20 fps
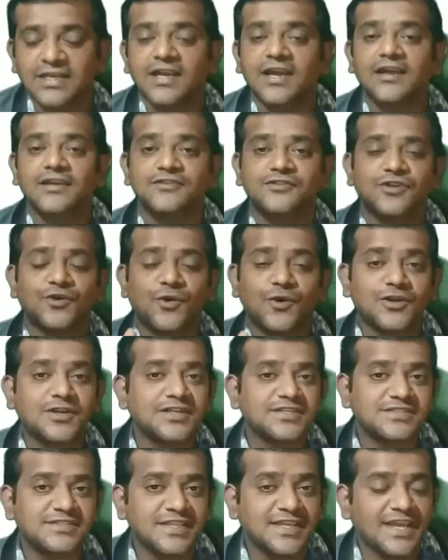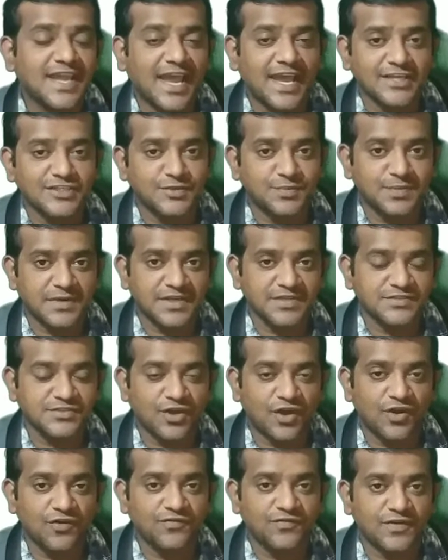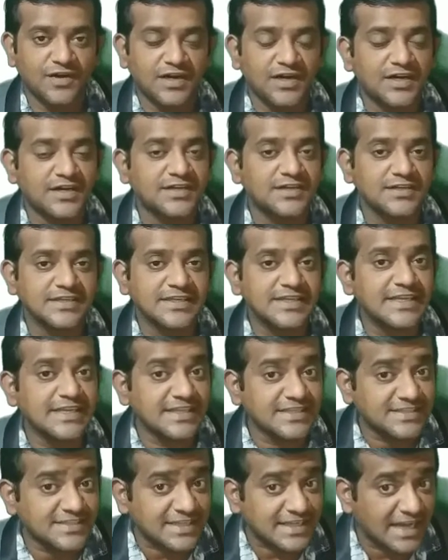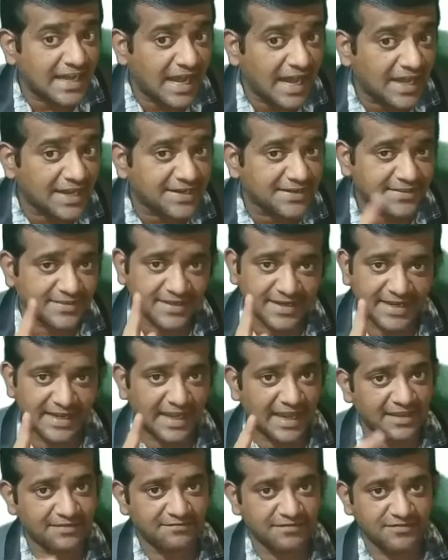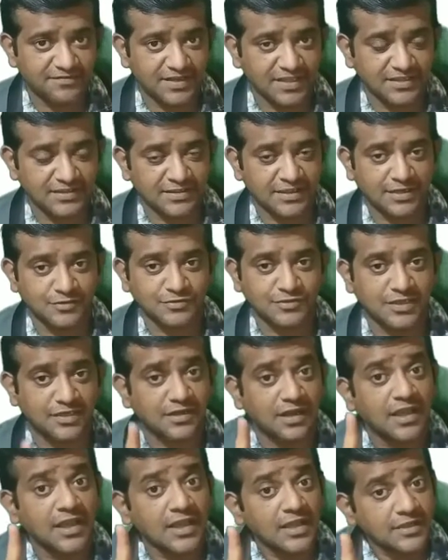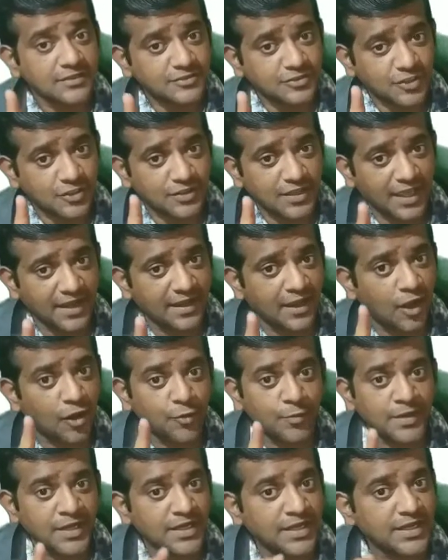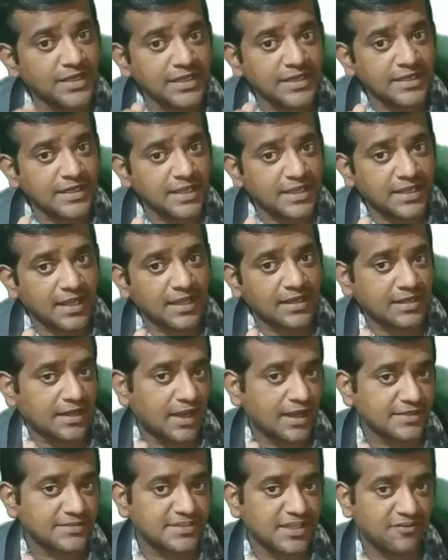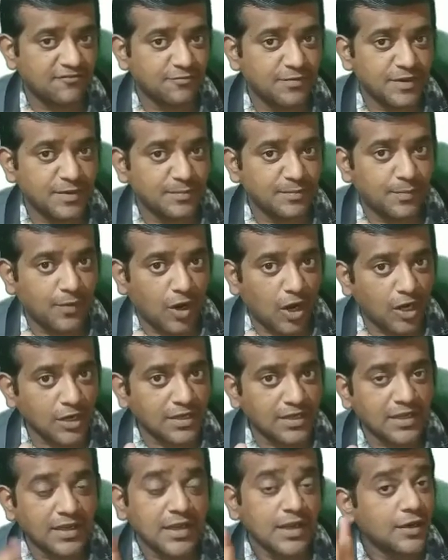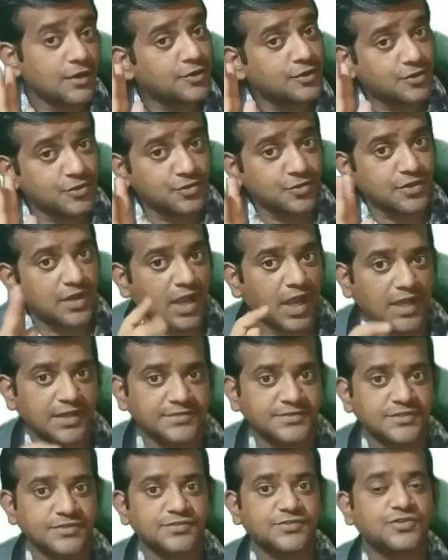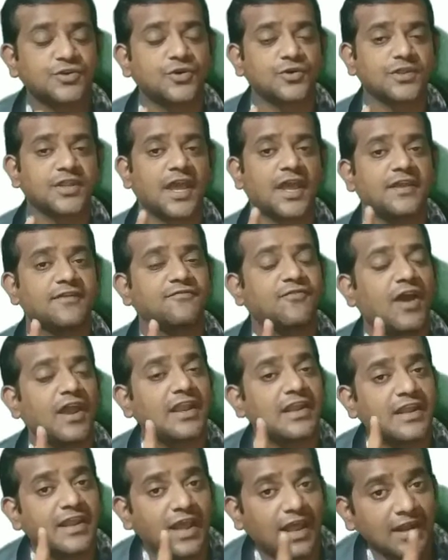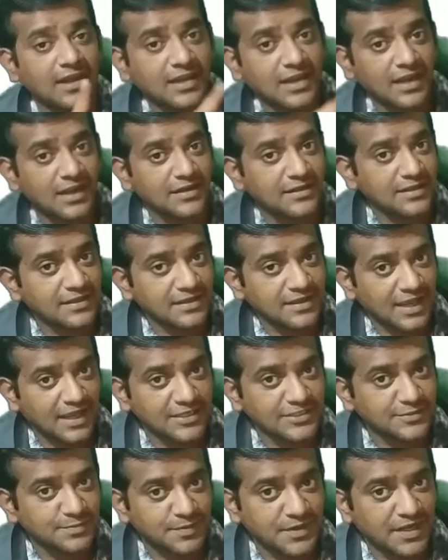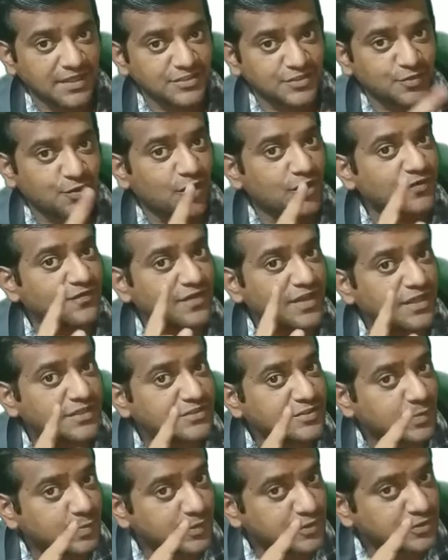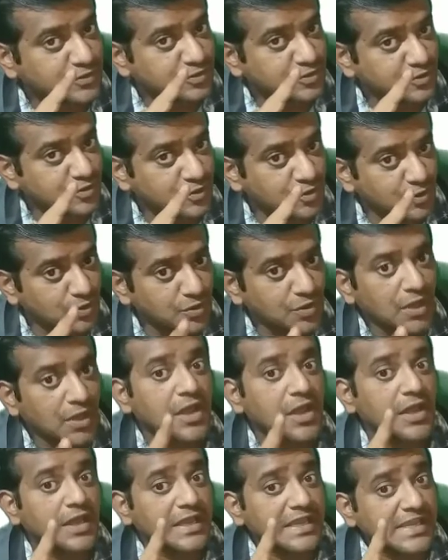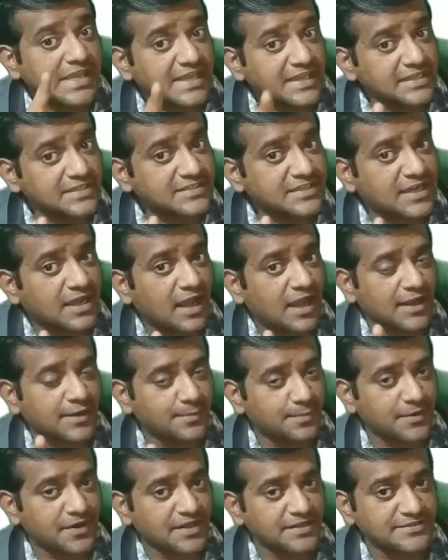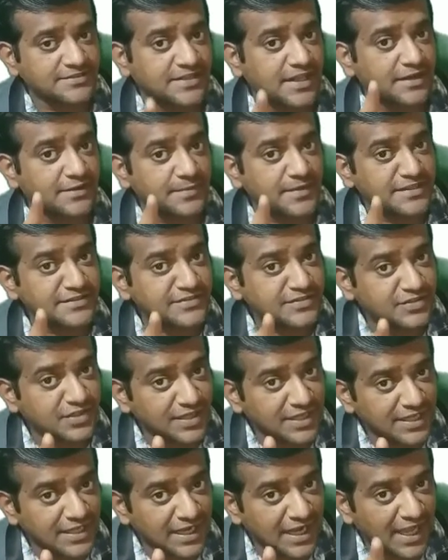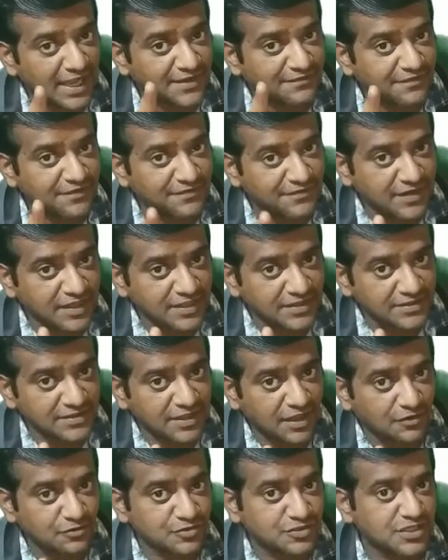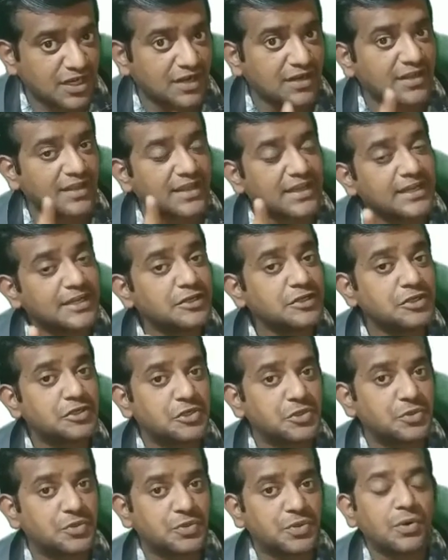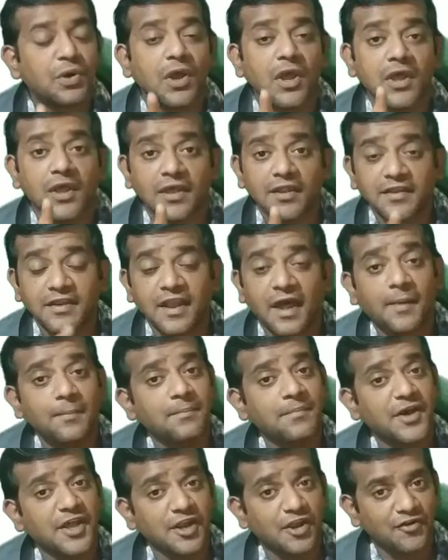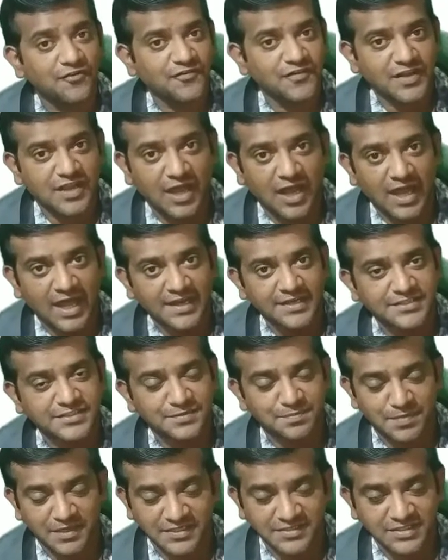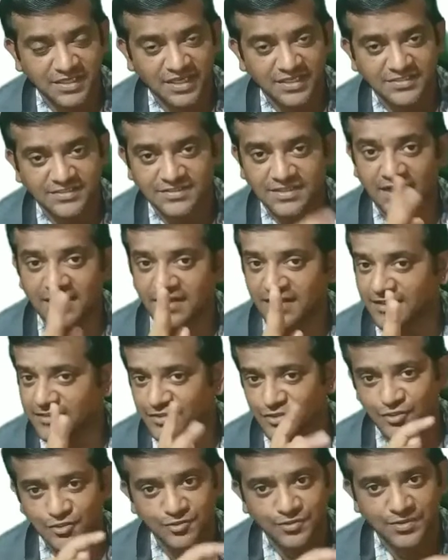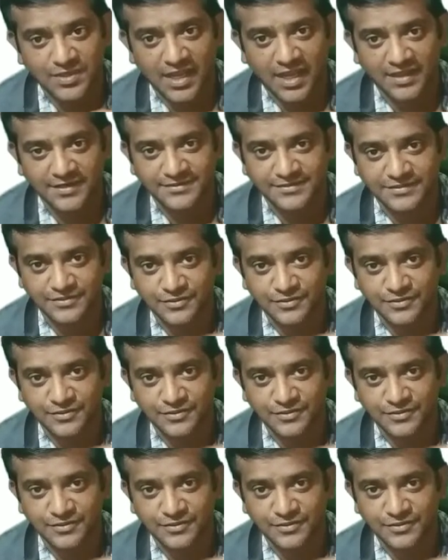So what is the cash price of each car? 3,15,000. So then how many Indica cars have been bought? 2 cars. So then while calculating cash price, what we are supposed to do? Each car price, that means 3,15,000 into number of cars purchased, that is 2 cars.